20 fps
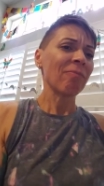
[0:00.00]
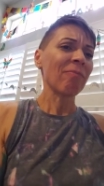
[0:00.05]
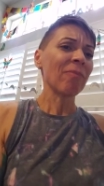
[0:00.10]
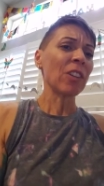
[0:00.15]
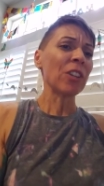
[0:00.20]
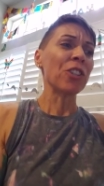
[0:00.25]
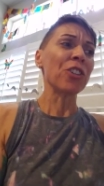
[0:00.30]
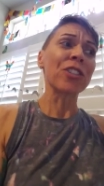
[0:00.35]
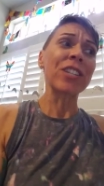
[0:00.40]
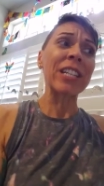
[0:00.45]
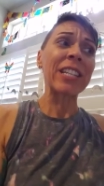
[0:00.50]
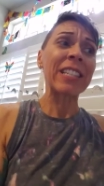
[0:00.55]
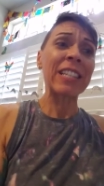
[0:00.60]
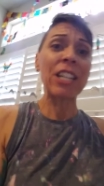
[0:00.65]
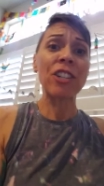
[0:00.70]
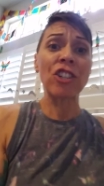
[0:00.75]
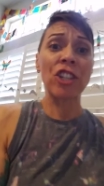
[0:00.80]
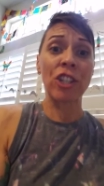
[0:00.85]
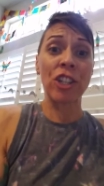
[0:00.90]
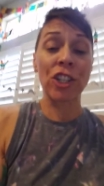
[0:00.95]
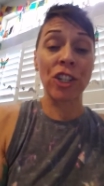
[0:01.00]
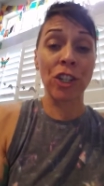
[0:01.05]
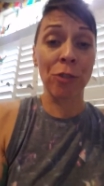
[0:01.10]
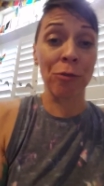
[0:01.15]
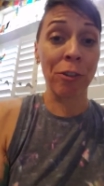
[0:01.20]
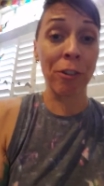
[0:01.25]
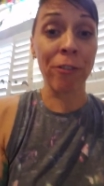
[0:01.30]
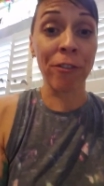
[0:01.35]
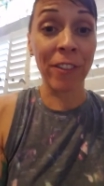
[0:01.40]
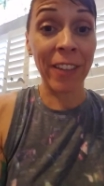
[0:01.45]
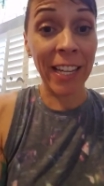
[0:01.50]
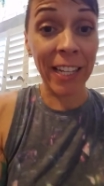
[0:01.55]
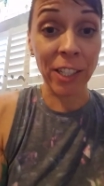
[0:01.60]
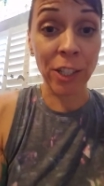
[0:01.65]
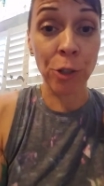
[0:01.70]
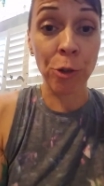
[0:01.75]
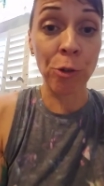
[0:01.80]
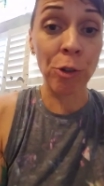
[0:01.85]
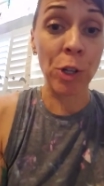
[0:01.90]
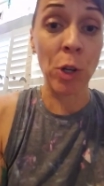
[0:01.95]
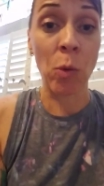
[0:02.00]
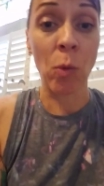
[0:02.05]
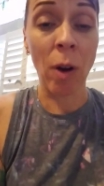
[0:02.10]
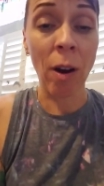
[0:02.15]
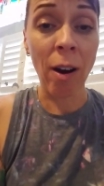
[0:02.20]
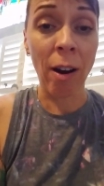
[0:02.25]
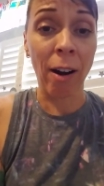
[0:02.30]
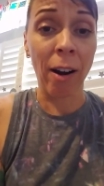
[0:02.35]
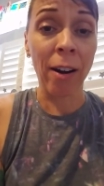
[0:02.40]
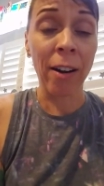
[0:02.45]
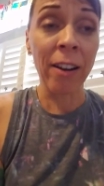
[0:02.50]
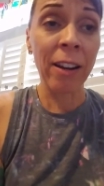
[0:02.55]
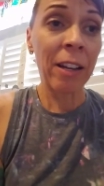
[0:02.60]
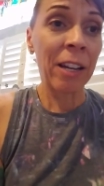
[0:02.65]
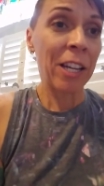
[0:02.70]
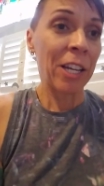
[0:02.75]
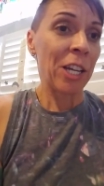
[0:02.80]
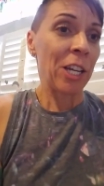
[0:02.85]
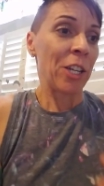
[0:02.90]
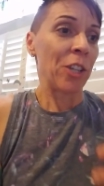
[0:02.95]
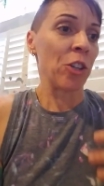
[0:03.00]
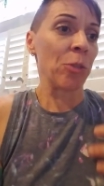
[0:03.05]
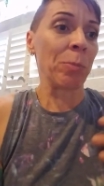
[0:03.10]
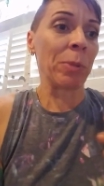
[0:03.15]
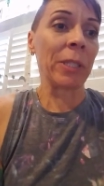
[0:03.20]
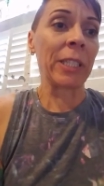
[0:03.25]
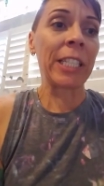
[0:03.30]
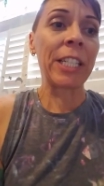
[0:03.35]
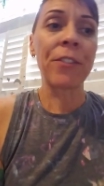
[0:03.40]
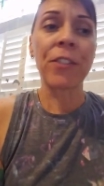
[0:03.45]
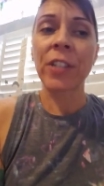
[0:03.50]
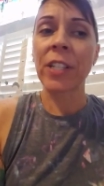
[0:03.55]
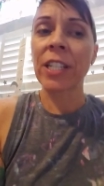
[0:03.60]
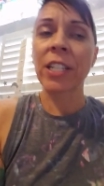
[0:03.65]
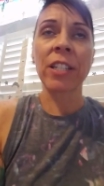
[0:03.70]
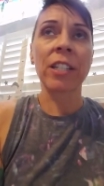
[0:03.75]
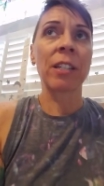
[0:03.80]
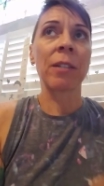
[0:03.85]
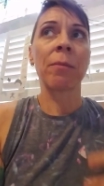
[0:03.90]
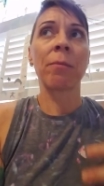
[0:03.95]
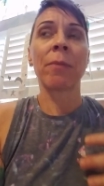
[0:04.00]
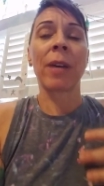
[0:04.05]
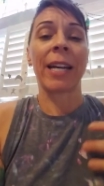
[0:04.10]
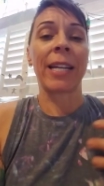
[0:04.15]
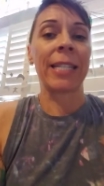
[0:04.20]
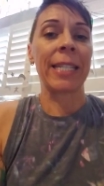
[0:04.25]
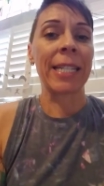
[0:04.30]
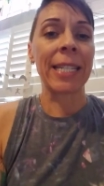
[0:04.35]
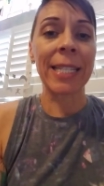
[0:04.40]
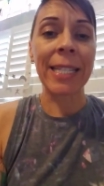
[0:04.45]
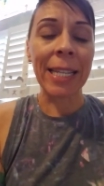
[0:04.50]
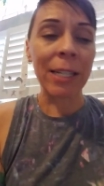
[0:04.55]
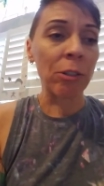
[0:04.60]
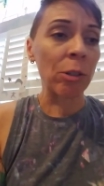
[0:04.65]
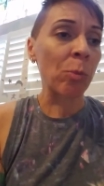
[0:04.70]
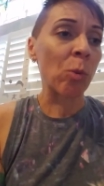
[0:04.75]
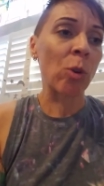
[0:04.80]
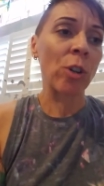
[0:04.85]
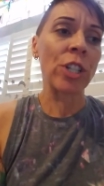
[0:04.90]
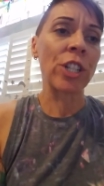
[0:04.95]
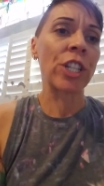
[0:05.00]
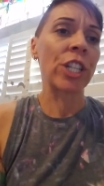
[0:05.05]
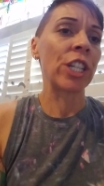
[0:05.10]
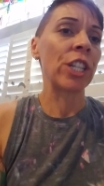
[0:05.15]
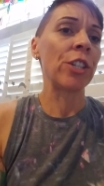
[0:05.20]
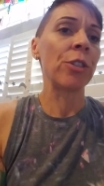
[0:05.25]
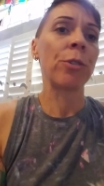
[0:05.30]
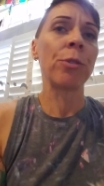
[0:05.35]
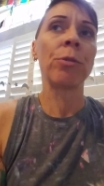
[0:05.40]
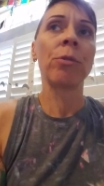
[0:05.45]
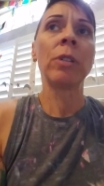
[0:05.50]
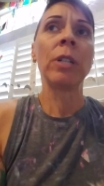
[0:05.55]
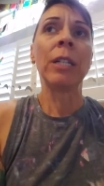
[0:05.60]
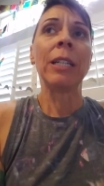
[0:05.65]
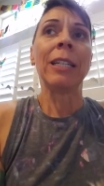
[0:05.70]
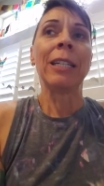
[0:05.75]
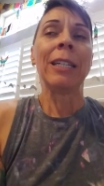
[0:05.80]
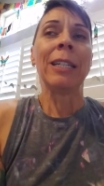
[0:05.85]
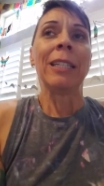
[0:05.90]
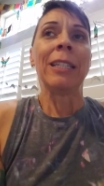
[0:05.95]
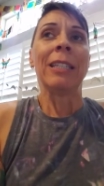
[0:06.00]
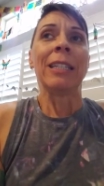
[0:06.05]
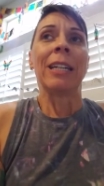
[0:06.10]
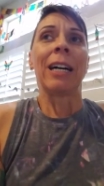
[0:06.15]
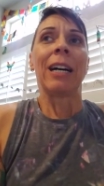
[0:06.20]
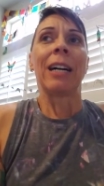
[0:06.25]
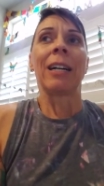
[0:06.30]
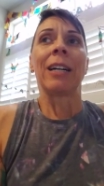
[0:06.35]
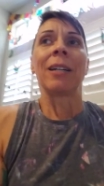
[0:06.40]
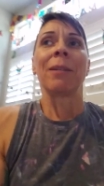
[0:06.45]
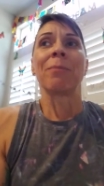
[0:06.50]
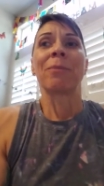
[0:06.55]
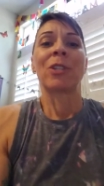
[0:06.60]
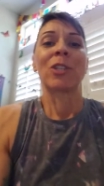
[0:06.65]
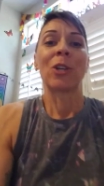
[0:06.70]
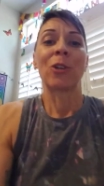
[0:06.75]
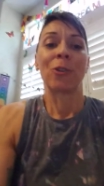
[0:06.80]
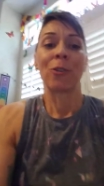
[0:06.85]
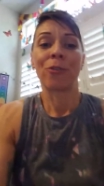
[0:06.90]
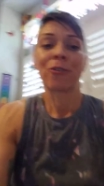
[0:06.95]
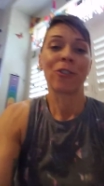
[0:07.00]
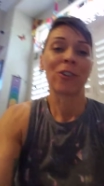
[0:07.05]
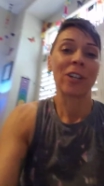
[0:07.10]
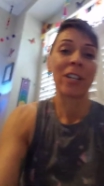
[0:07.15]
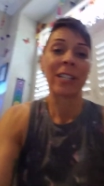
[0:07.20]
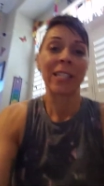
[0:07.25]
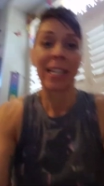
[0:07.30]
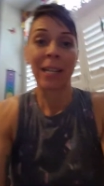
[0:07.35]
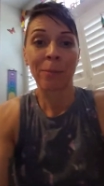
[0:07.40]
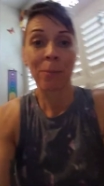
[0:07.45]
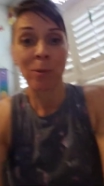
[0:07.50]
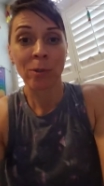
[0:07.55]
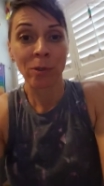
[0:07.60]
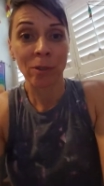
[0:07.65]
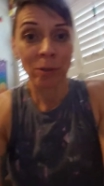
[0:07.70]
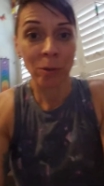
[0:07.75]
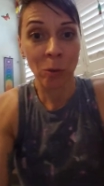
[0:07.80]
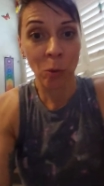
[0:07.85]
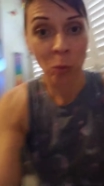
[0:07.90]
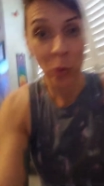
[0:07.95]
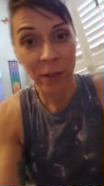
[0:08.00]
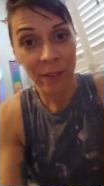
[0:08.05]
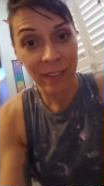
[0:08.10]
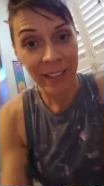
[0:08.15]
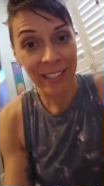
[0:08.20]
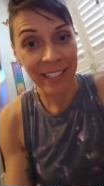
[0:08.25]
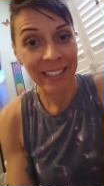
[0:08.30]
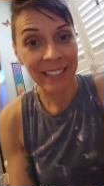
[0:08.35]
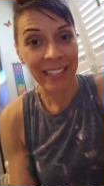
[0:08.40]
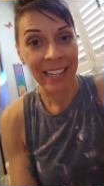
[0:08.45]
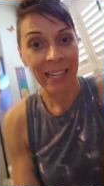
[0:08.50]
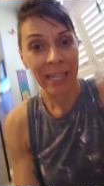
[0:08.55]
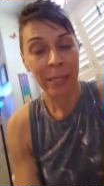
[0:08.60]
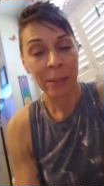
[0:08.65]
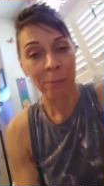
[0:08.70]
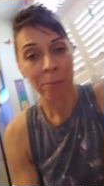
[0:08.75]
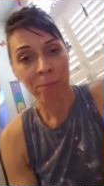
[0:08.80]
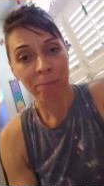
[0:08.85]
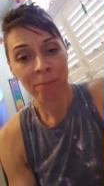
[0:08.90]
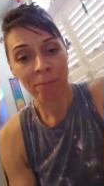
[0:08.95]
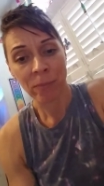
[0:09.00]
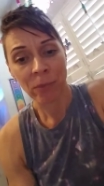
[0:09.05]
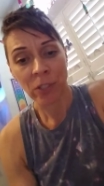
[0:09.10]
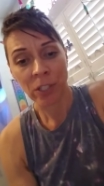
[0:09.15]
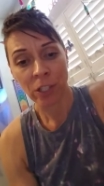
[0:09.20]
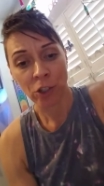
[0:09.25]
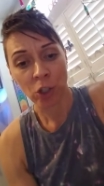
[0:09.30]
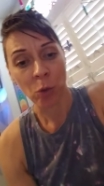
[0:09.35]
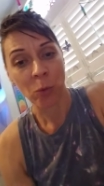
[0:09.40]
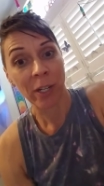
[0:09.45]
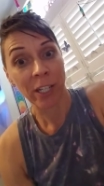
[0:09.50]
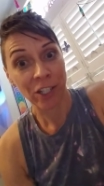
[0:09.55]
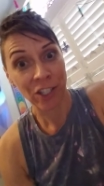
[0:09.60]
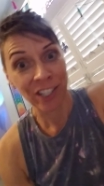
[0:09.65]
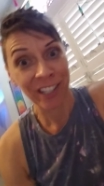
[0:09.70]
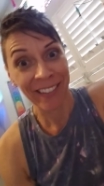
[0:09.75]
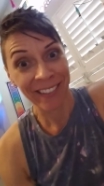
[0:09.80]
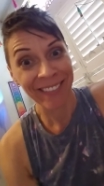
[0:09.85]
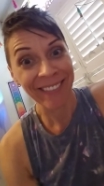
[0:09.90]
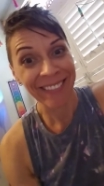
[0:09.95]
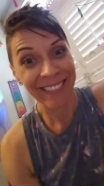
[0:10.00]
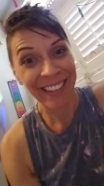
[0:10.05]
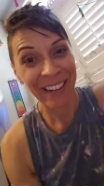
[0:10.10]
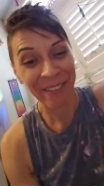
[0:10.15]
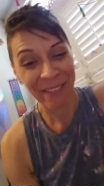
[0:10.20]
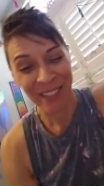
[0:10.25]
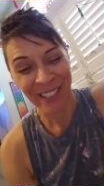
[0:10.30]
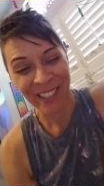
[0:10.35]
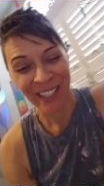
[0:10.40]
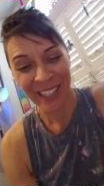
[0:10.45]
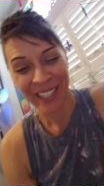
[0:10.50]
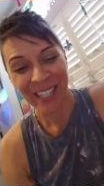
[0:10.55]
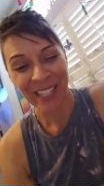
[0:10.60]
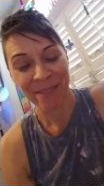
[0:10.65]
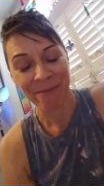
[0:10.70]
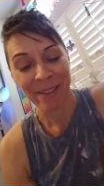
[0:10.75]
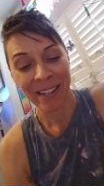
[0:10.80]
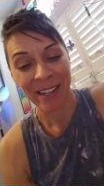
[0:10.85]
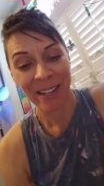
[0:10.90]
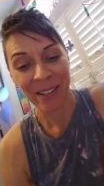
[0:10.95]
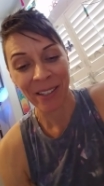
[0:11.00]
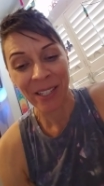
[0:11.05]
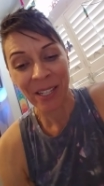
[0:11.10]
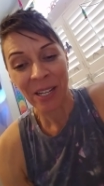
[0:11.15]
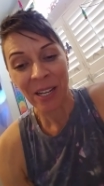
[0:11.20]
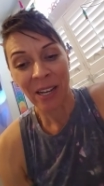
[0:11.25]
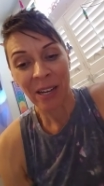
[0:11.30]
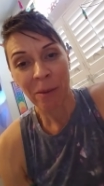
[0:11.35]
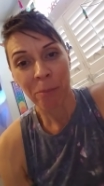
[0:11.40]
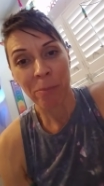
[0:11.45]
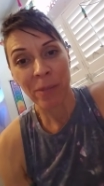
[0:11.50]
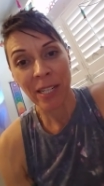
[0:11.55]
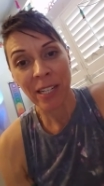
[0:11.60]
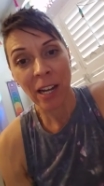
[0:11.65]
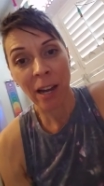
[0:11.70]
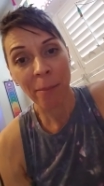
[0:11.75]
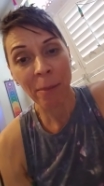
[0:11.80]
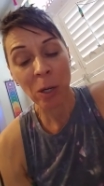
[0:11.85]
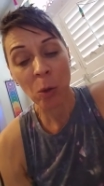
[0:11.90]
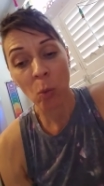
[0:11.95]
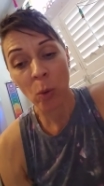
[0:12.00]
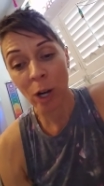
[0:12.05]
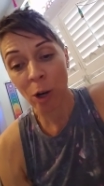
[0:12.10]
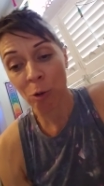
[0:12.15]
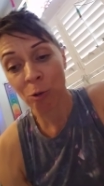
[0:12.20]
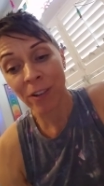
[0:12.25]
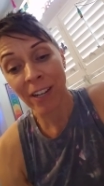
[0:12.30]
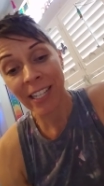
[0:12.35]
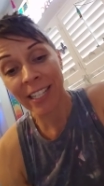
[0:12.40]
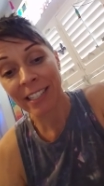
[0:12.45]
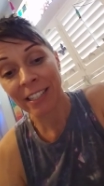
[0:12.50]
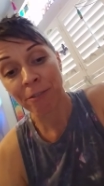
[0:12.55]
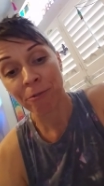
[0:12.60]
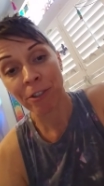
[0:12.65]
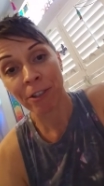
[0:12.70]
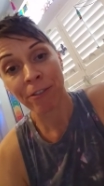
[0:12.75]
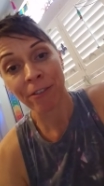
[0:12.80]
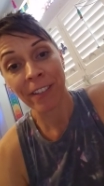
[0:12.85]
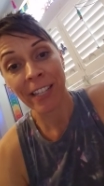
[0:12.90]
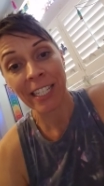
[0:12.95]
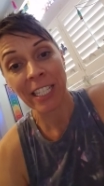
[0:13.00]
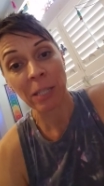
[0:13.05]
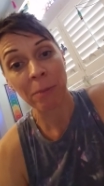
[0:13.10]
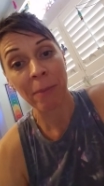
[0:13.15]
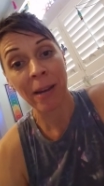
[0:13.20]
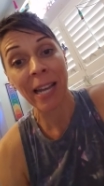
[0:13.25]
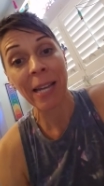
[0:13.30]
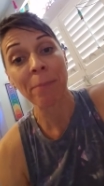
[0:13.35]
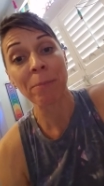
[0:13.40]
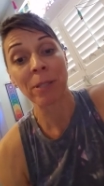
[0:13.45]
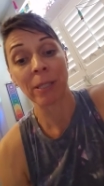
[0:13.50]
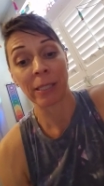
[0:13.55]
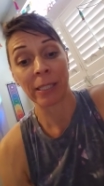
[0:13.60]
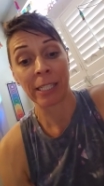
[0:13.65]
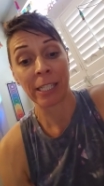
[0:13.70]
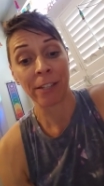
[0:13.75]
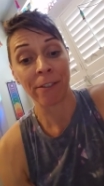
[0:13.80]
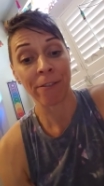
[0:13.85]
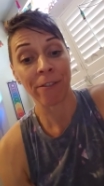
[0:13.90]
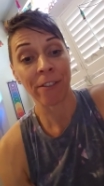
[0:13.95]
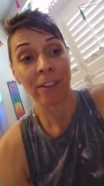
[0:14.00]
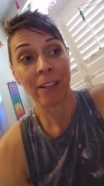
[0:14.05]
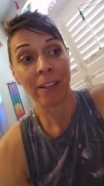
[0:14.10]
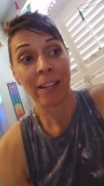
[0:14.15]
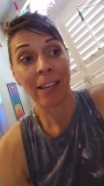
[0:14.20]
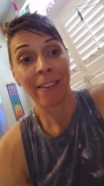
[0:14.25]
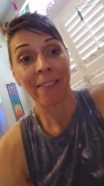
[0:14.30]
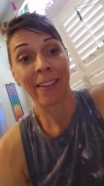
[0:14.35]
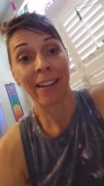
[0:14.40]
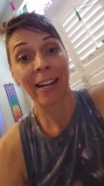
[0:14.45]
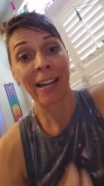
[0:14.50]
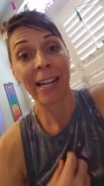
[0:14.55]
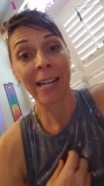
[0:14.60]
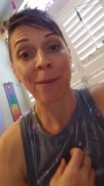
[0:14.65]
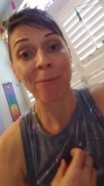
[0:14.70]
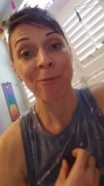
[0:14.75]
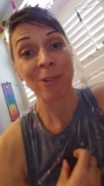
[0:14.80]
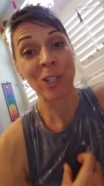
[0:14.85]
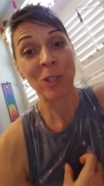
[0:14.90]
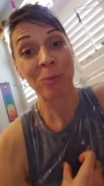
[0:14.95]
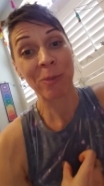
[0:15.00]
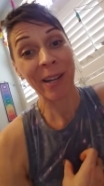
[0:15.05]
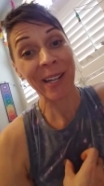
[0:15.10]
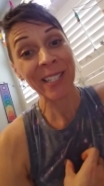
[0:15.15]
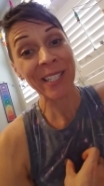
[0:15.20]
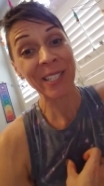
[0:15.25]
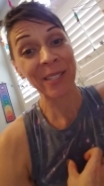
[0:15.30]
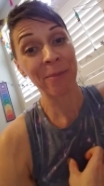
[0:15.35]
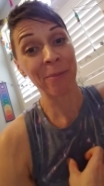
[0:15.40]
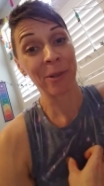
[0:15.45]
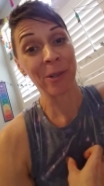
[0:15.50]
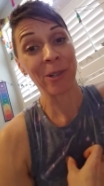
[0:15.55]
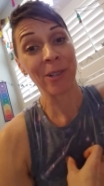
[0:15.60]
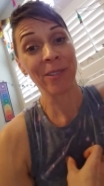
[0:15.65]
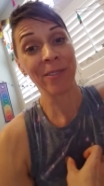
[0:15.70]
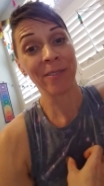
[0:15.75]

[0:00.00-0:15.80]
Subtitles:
Your decisions should reflect who you are, your belief system, ideas that are important to you. So for example, with this same situation that we're talking about, becoming well-rested reflects my belief that I am responsible